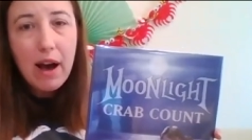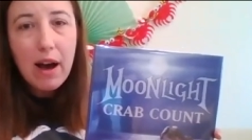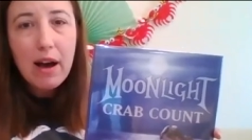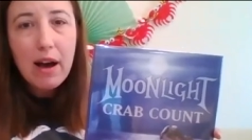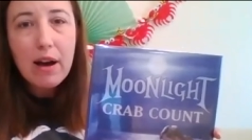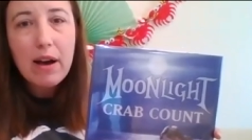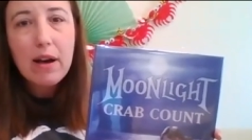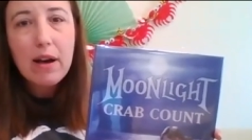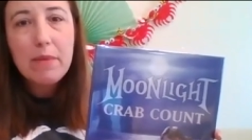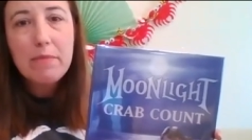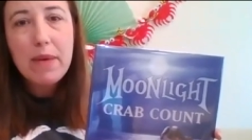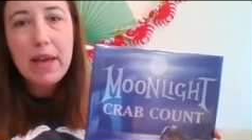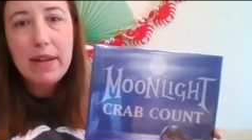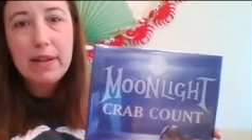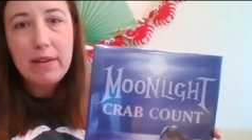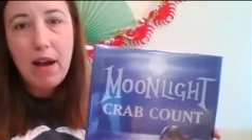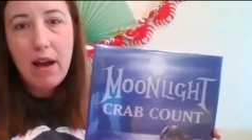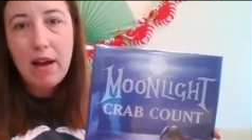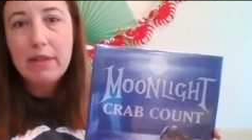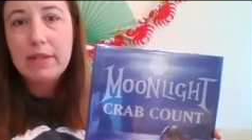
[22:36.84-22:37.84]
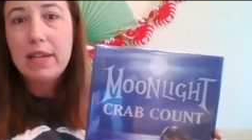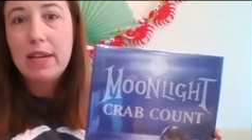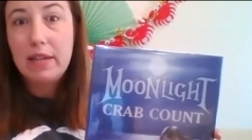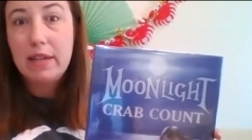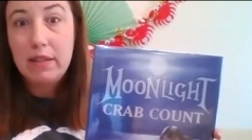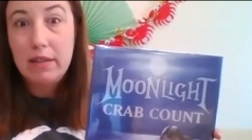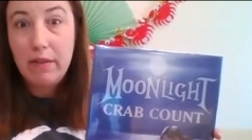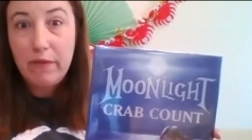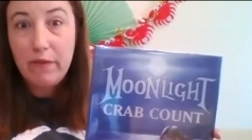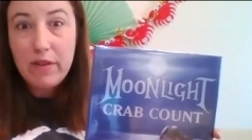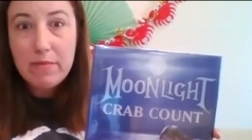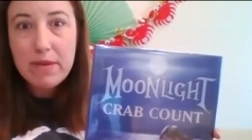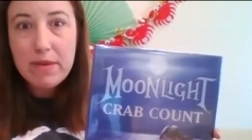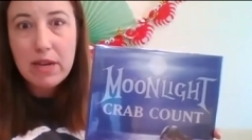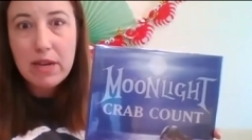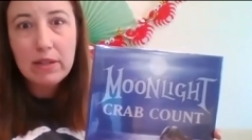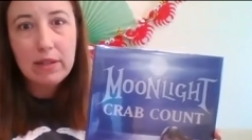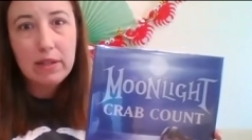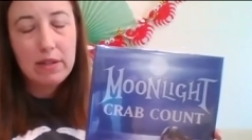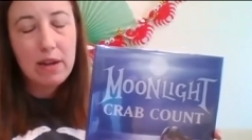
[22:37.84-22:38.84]
um, and not taking the
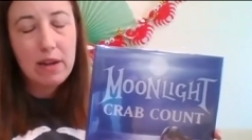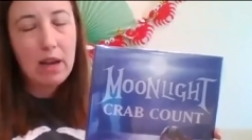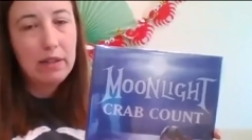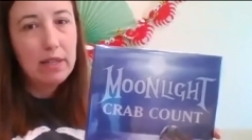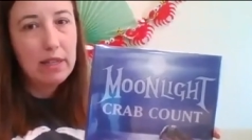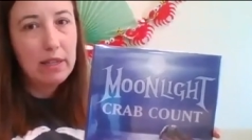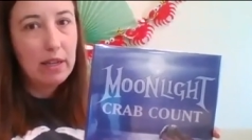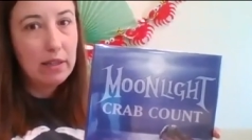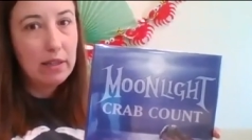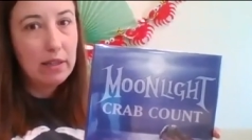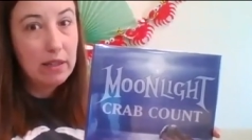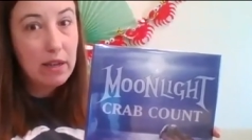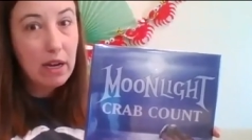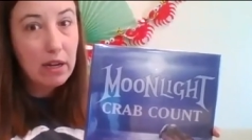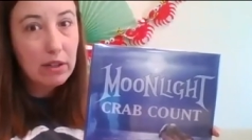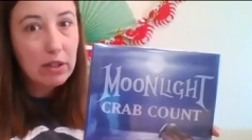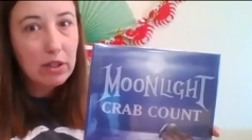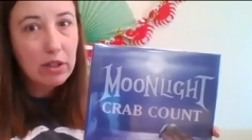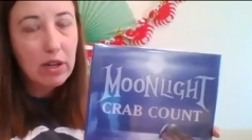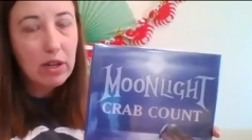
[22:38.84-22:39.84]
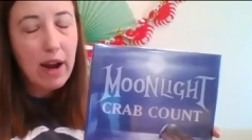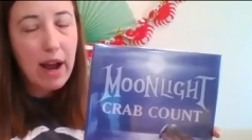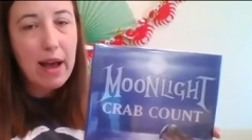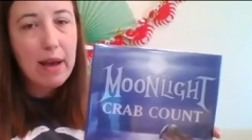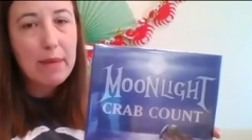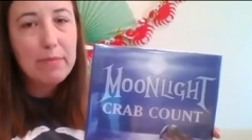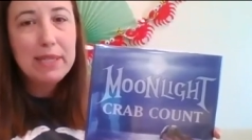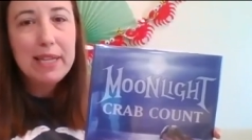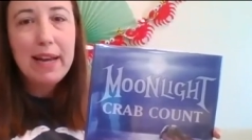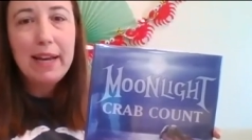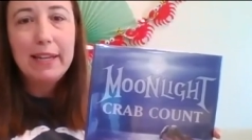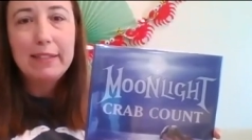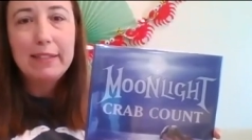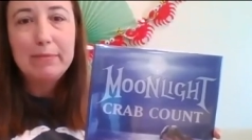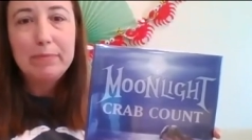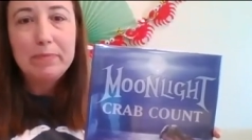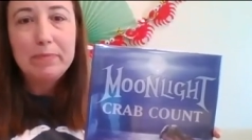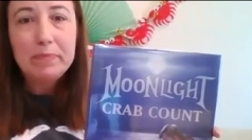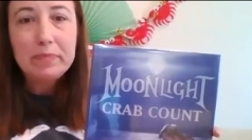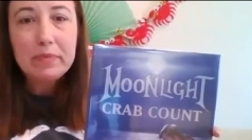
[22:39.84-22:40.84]
females and not taking the younger crabs
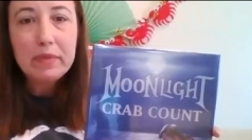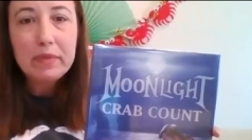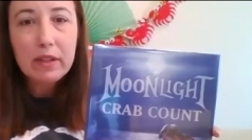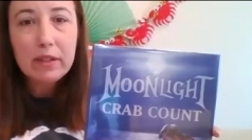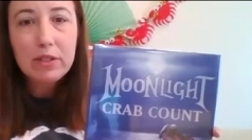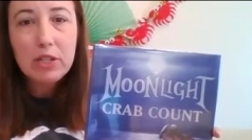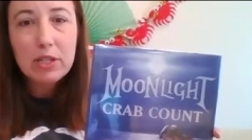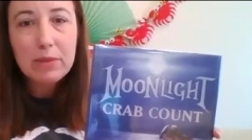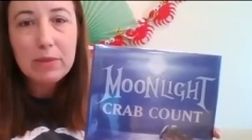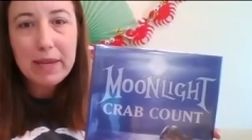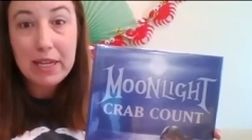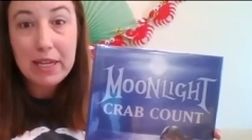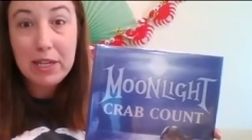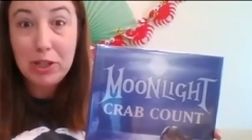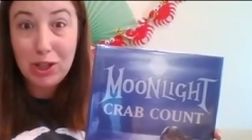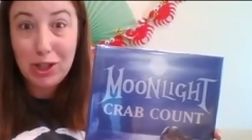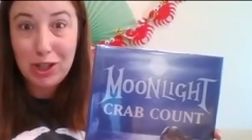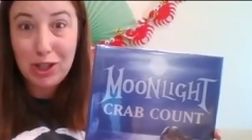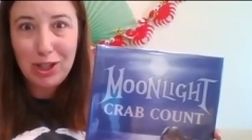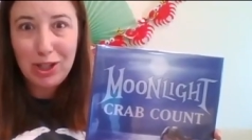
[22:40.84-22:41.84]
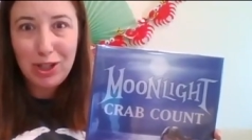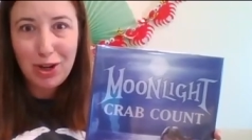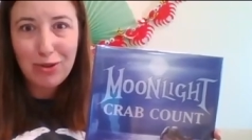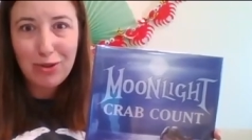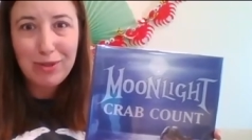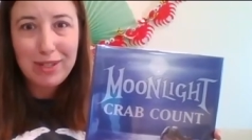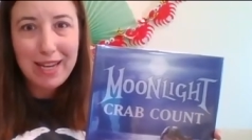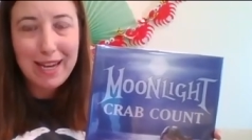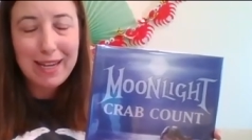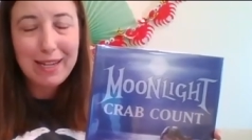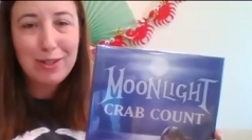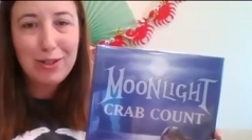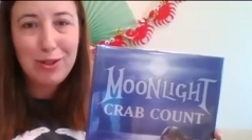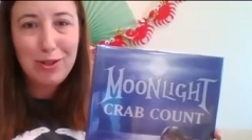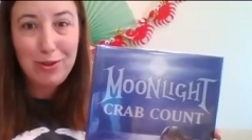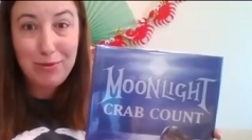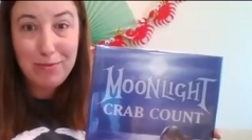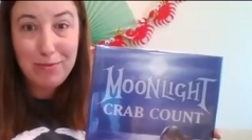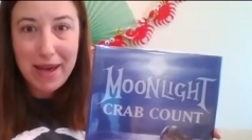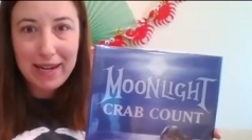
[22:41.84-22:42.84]
and just making sure you don't take
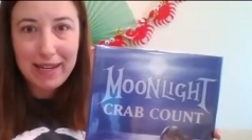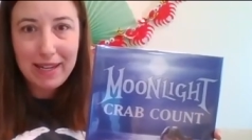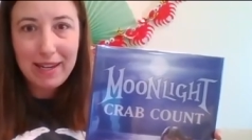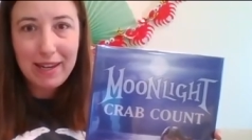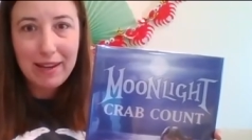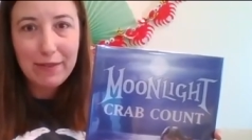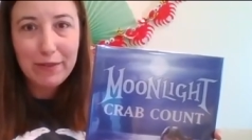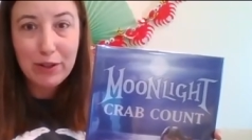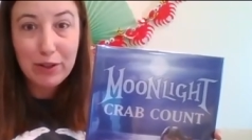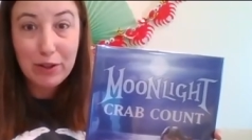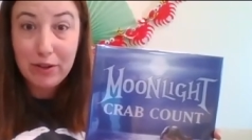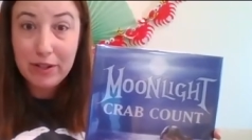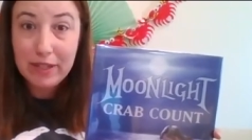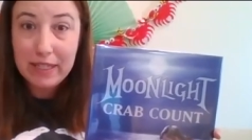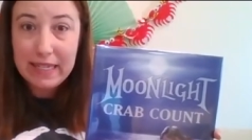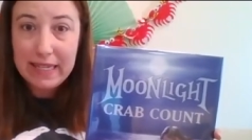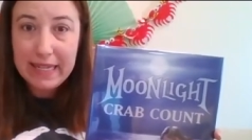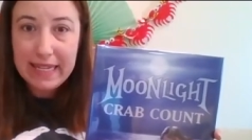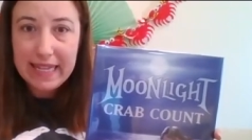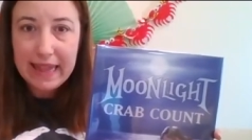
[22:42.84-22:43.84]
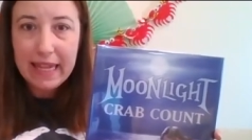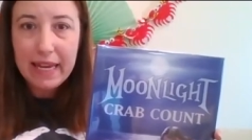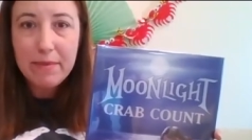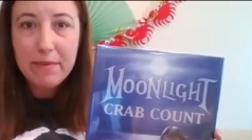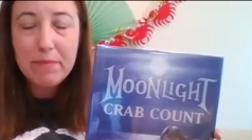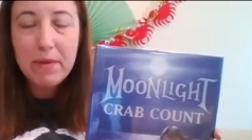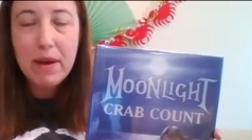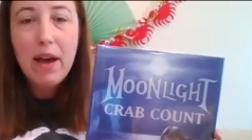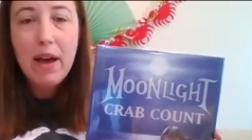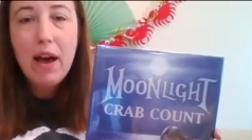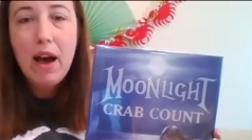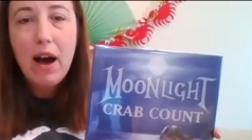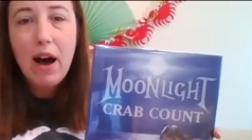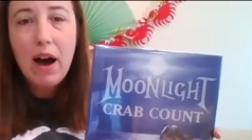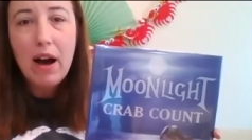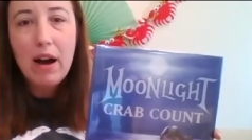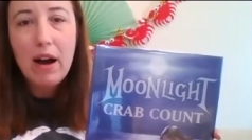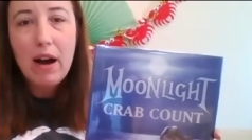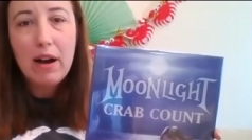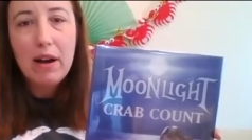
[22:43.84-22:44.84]
too many if you're going to eat them.
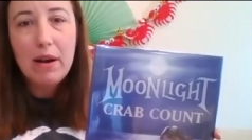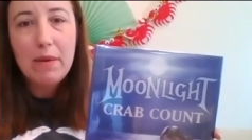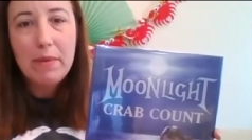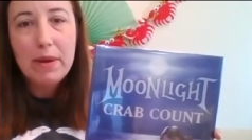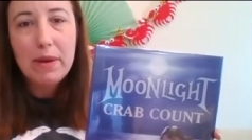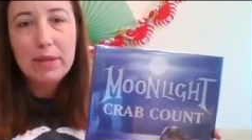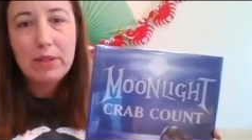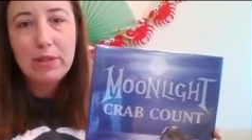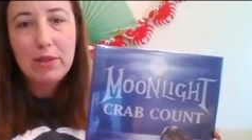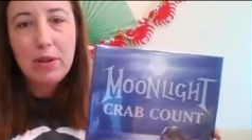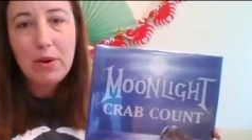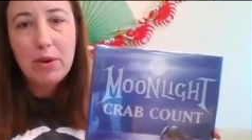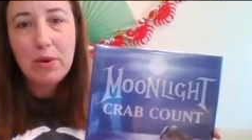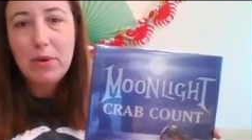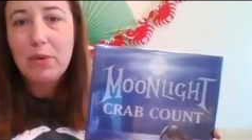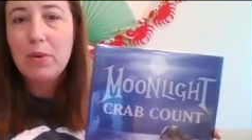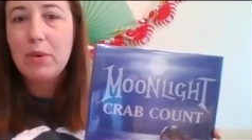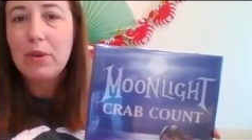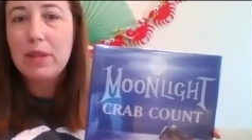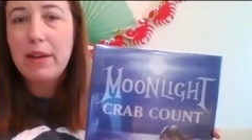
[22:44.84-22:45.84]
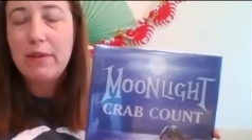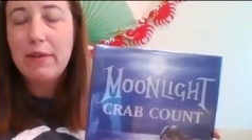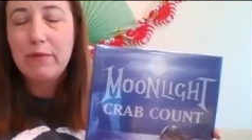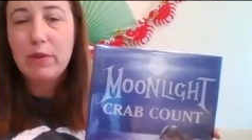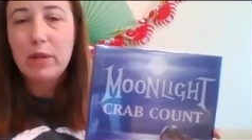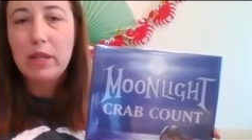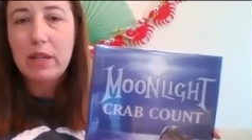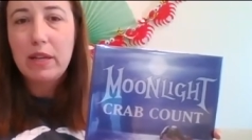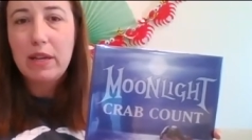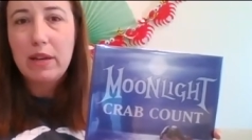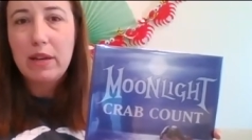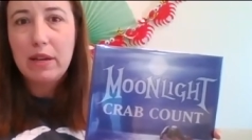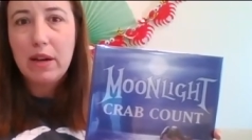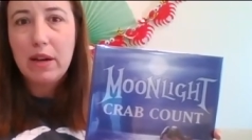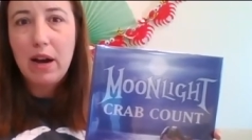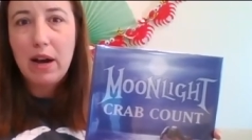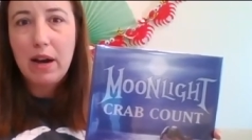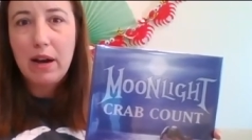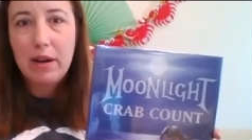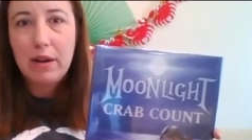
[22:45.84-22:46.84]
Um, so they've really
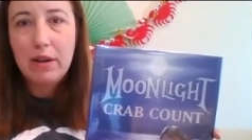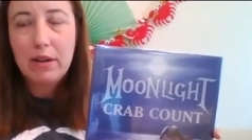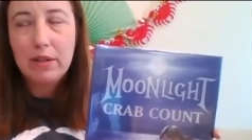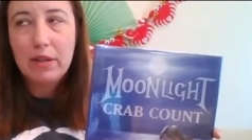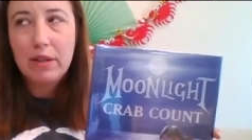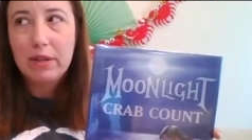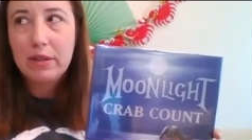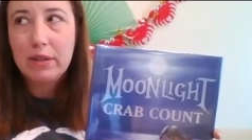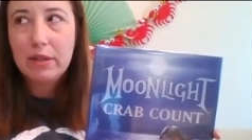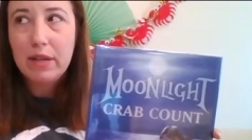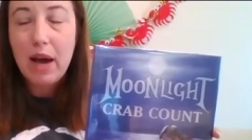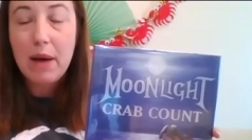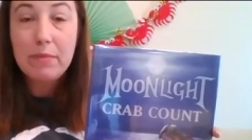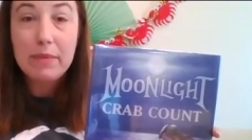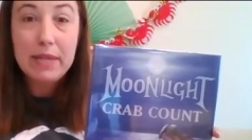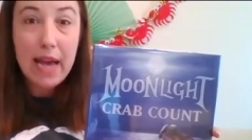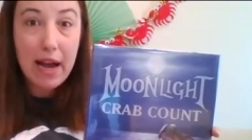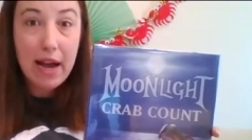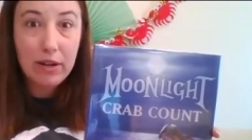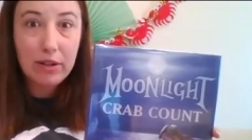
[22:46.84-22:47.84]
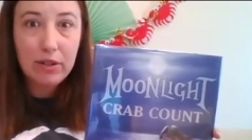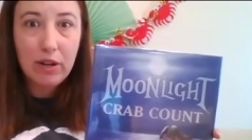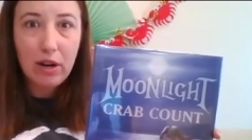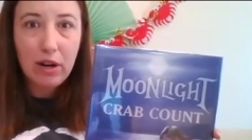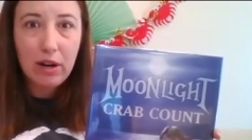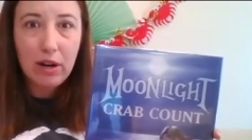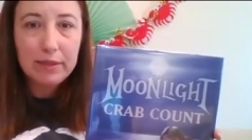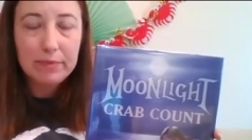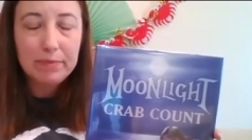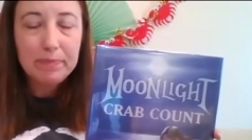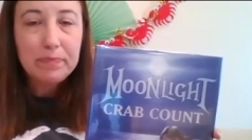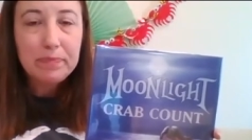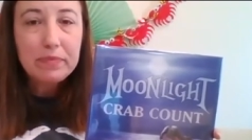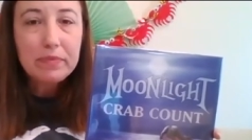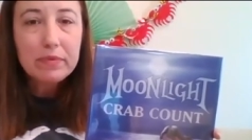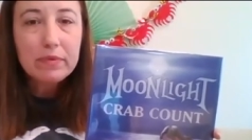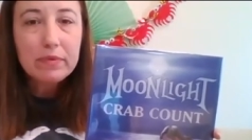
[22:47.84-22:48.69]
uh, come down on